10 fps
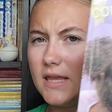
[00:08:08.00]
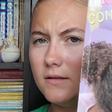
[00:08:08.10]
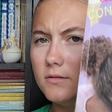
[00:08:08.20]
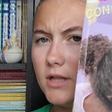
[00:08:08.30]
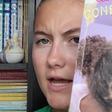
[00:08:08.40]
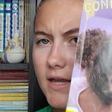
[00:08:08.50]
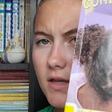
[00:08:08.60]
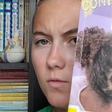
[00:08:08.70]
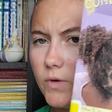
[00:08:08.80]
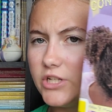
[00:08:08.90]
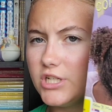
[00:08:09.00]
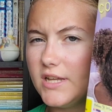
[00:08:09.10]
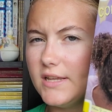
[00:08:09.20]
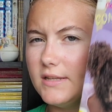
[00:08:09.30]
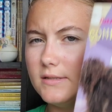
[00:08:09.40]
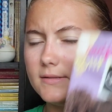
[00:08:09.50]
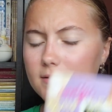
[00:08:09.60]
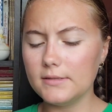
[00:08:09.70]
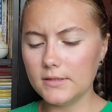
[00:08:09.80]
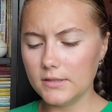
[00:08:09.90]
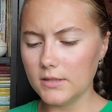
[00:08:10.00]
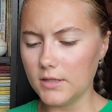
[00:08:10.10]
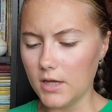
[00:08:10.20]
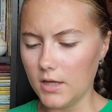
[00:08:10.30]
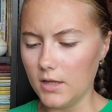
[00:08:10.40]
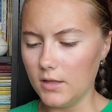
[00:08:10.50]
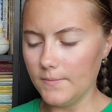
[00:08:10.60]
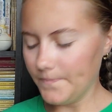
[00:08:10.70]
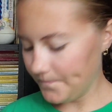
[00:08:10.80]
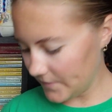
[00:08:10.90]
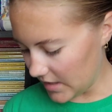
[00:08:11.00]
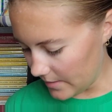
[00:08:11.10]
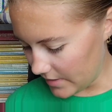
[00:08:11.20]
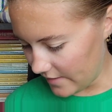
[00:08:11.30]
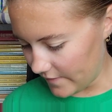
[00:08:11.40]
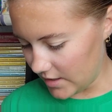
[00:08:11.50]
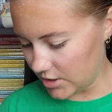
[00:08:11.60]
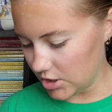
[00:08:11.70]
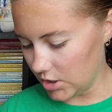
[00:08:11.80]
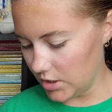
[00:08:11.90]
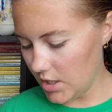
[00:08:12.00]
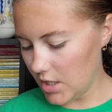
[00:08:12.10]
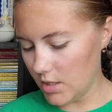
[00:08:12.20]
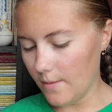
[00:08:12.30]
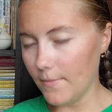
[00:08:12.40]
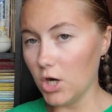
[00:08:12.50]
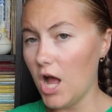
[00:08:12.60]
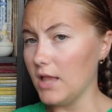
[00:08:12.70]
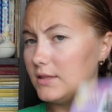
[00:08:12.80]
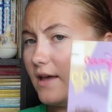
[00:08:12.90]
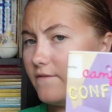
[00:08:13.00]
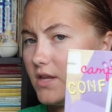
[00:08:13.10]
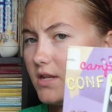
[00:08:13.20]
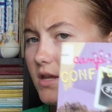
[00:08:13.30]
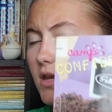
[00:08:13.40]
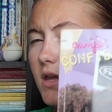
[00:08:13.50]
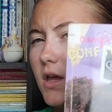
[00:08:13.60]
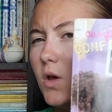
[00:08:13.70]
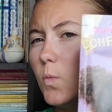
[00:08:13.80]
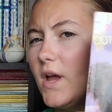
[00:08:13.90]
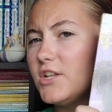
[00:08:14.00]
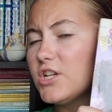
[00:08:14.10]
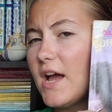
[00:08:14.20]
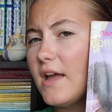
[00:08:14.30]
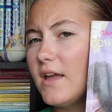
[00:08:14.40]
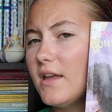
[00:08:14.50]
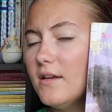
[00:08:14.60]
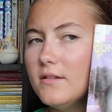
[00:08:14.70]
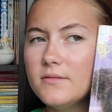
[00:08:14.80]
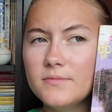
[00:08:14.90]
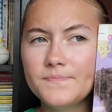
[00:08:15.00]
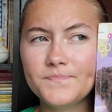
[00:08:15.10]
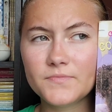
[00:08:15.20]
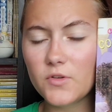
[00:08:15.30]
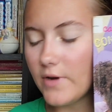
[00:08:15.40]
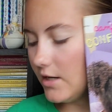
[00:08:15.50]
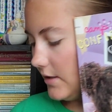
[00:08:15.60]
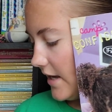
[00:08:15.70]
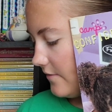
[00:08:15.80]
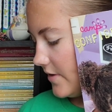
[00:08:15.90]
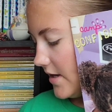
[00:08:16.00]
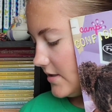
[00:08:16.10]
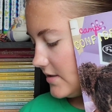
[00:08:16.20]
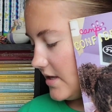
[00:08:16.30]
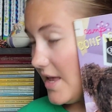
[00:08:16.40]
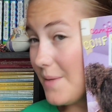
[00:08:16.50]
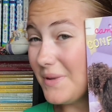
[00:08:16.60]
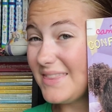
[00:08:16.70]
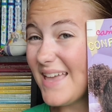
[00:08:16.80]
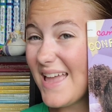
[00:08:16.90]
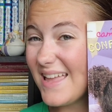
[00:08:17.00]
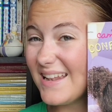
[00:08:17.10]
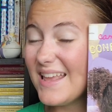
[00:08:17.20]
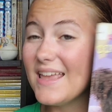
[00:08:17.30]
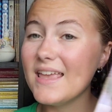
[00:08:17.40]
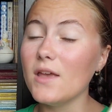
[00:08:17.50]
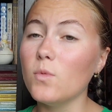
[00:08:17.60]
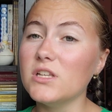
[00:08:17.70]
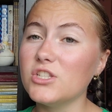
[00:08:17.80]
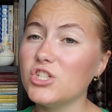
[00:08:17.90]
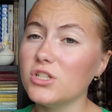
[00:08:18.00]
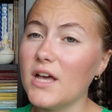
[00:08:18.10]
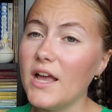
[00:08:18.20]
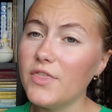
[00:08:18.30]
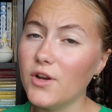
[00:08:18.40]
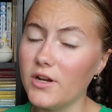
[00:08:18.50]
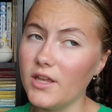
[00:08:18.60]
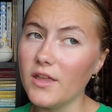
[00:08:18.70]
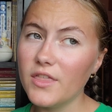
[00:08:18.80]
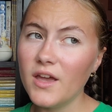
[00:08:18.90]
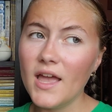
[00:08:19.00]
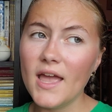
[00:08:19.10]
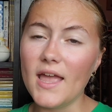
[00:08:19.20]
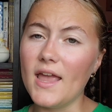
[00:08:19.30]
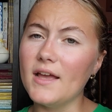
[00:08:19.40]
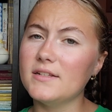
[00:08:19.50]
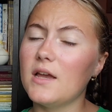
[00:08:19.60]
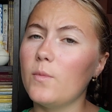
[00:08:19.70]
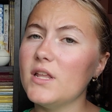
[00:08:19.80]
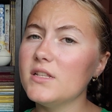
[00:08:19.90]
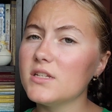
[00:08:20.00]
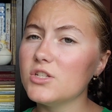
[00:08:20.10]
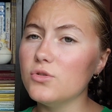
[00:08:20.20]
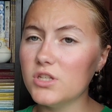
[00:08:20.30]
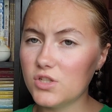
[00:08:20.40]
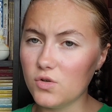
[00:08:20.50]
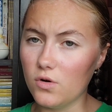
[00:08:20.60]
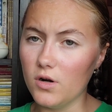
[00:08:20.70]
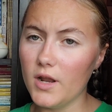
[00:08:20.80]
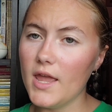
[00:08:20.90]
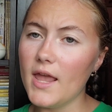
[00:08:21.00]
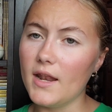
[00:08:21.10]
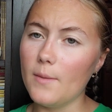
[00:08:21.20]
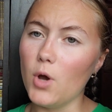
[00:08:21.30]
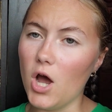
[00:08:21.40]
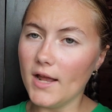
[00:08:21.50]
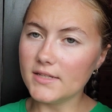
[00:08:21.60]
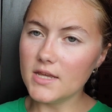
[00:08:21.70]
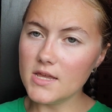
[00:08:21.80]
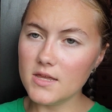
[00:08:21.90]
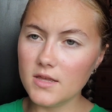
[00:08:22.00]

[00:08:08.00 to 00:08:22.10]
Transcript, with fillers: in Like, which is the Camp Confidential number 11, which I read a lot of this, but then it was July 30th, and I went to the store and I bought